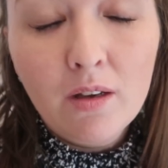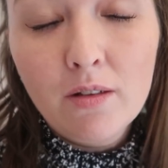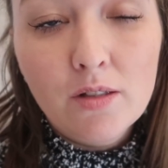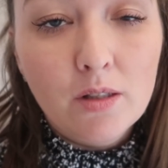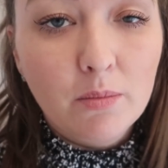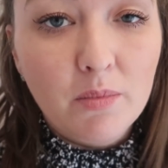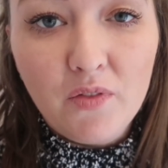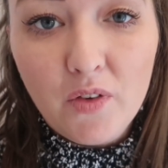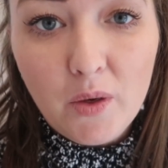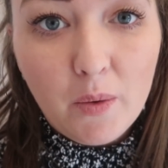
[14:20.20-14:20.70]

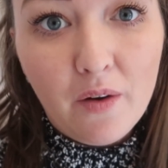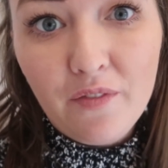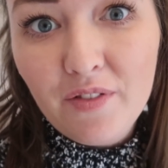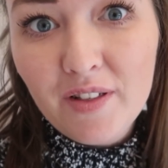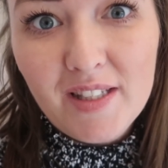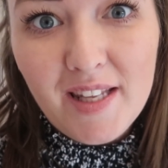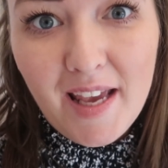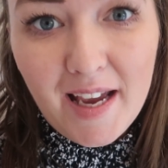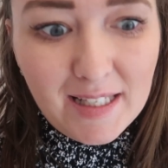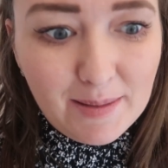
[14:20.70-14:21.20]
some of you
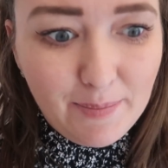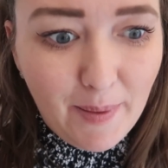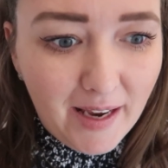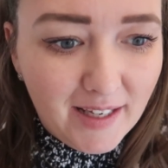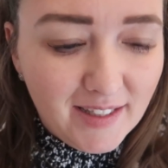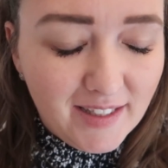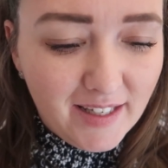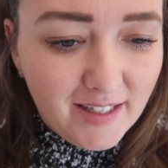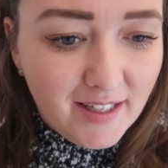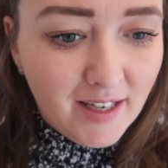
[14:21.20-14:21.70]
obviously
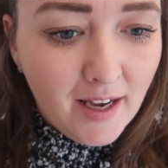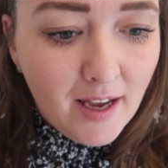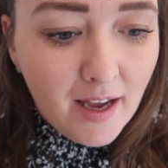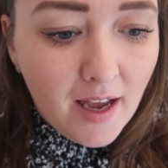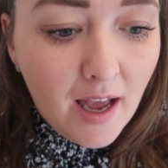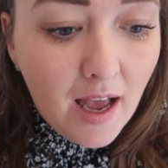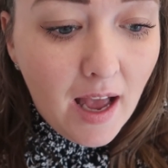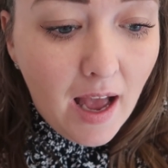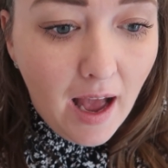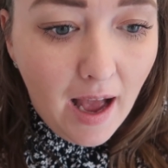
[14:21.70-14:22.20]
expected
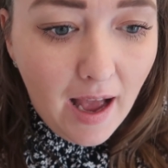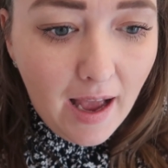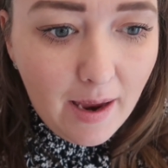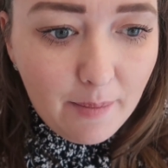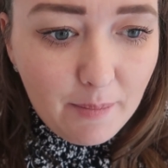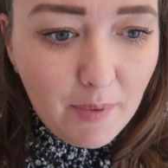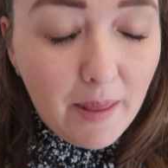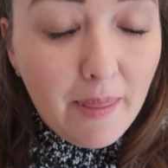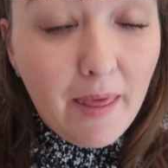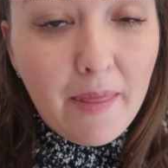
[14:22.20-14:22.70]

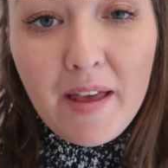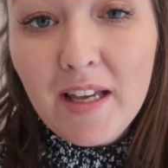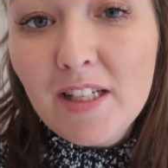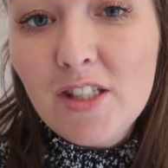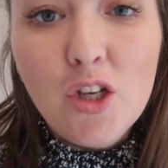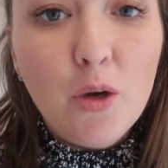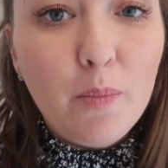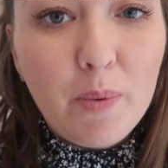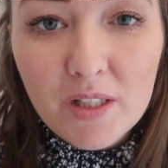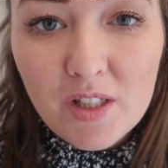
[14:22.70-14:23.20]
um, and that they're
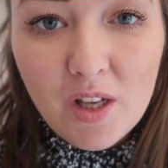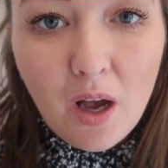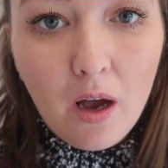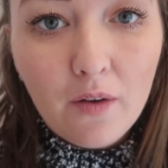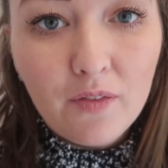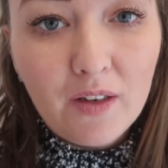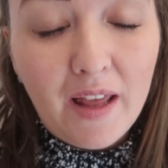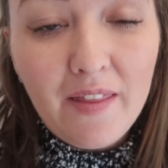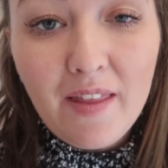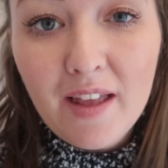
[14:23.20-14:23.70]
super
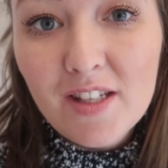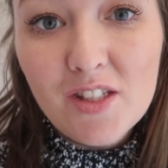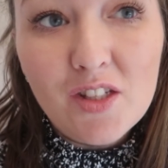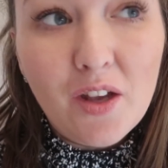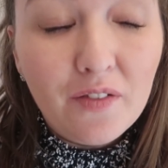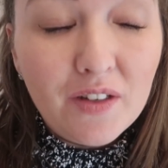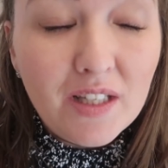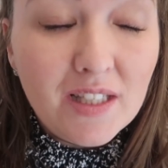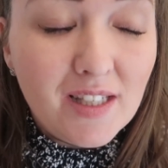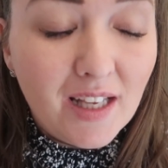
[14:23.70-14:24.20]
soft. Like they're the
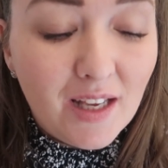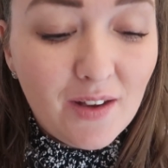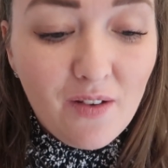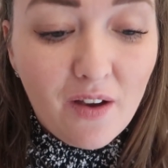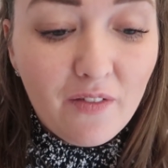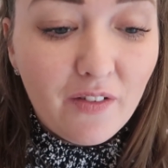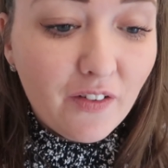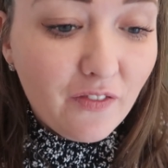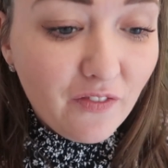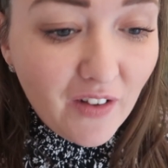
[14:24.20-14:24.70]
softest thing you've
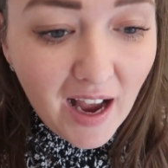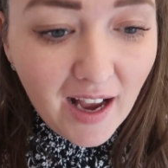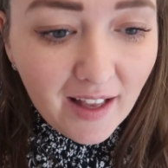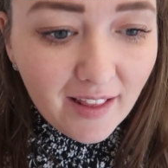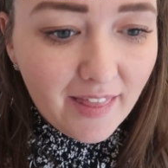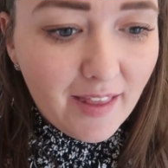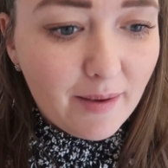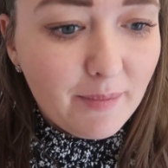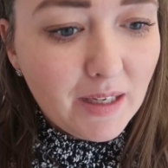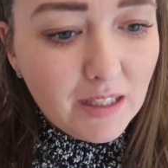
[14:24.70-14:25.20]
ever
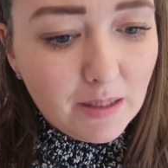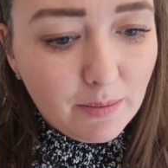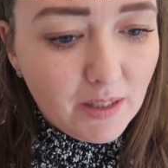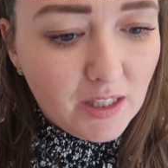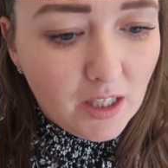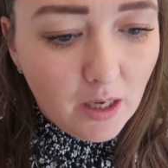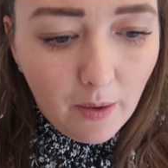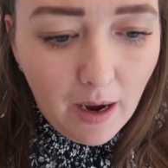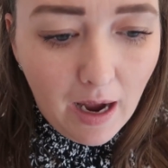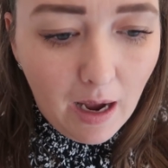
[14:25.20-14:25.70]
felt and that makes me
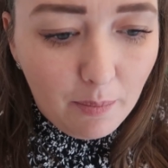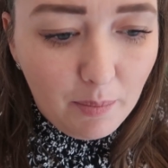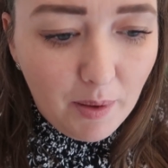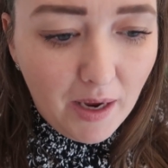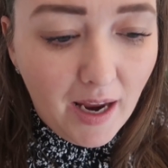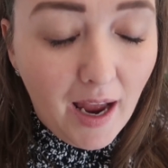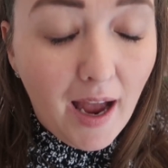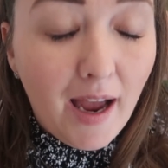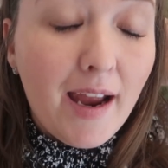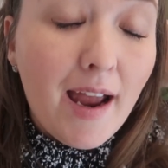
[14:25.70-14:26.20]
so
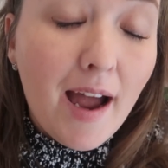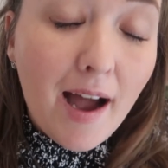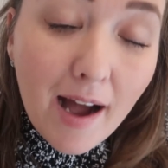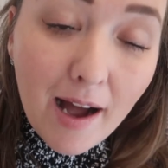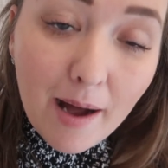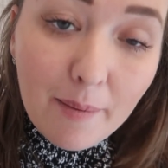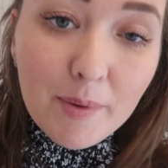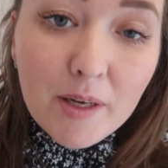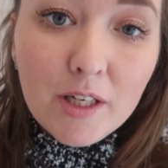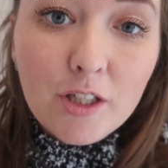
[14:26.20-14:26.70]
happy. I
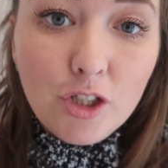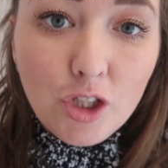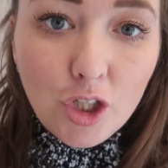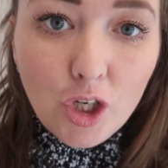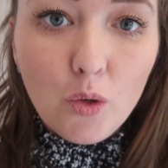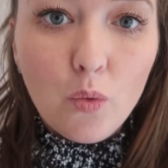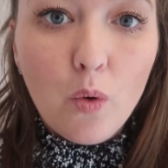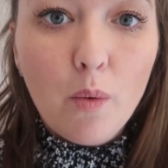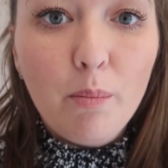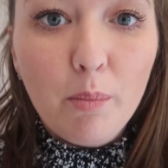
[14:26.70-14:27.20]
am
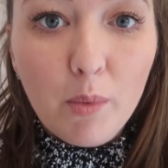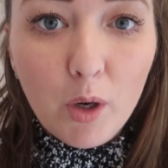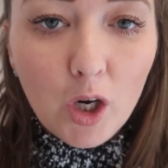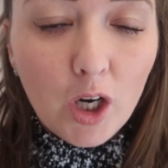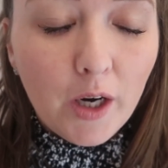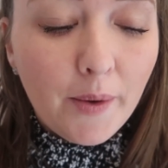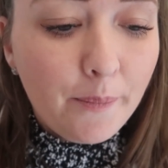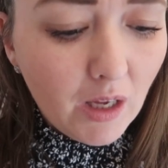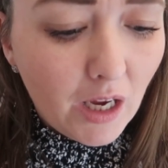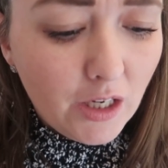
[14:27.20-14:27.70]
due
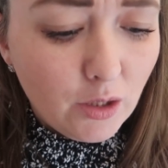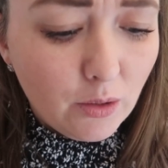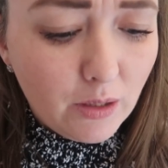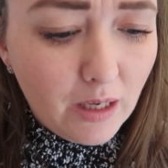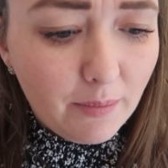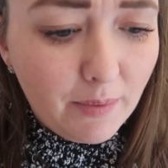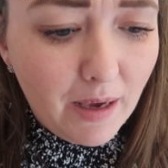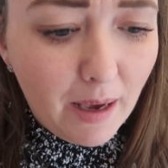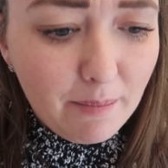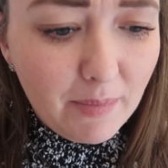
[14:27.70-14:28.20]
more. I do
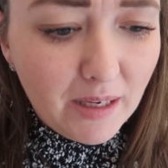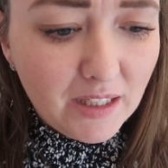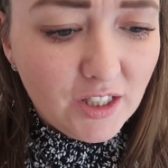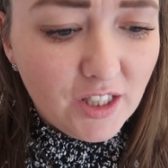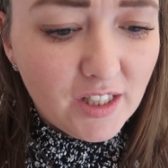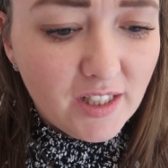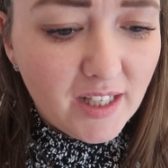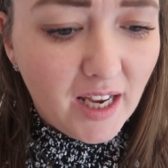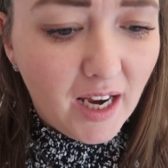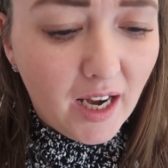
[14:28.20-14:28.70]
keep getting
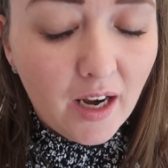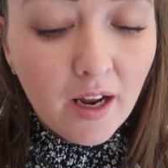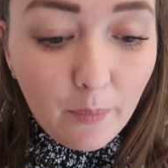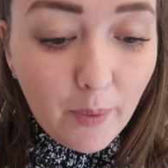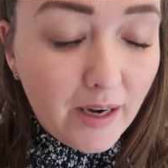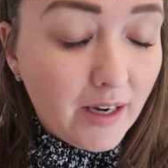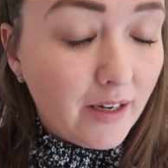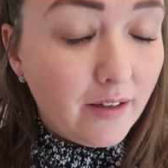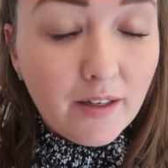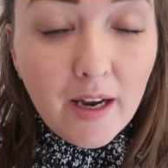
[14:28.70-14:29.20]
messages saying,
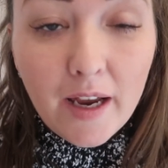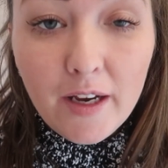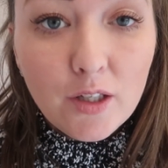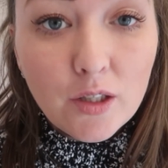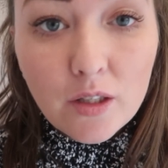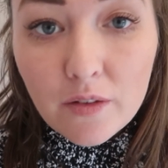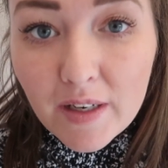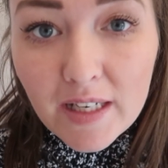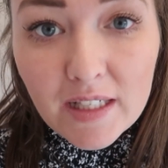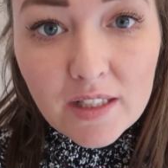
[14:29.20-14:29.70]
when are you
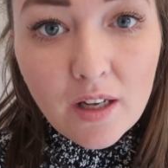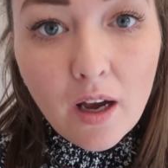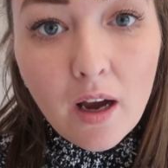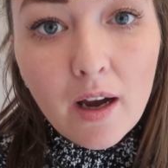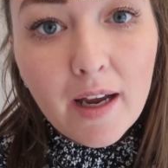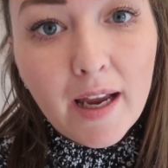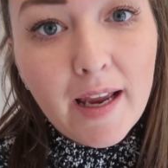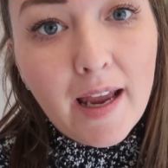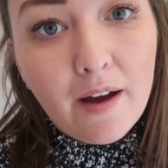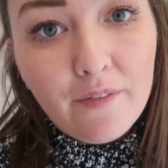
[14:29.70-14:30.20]
doing a
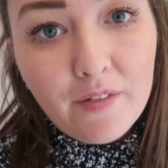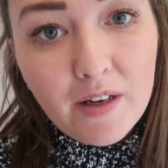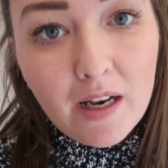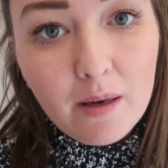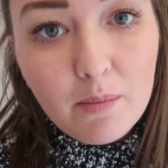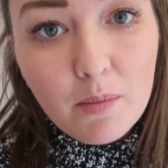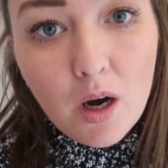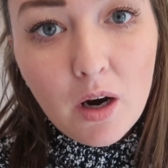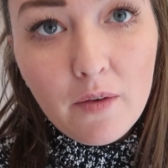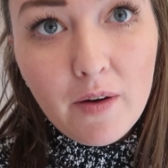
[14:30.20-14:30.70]
restock? Are you having
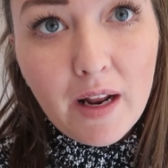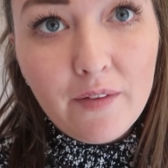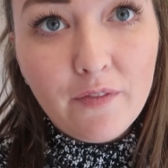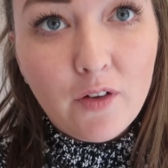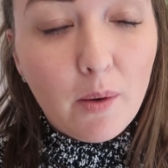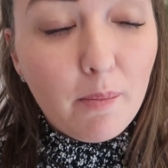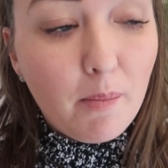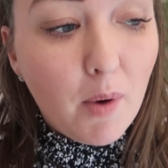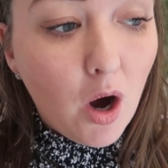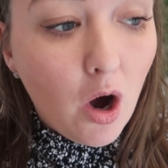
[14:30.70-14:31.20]
any more? And I've
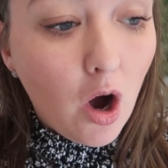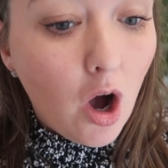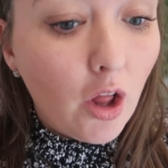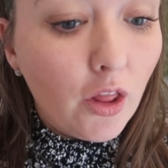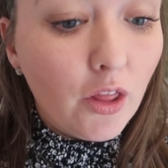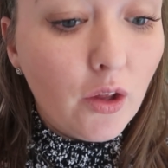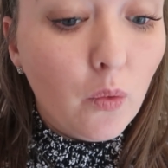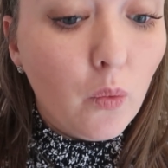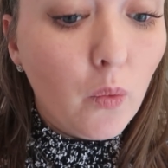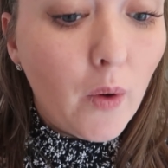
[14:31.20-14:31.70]
got more on the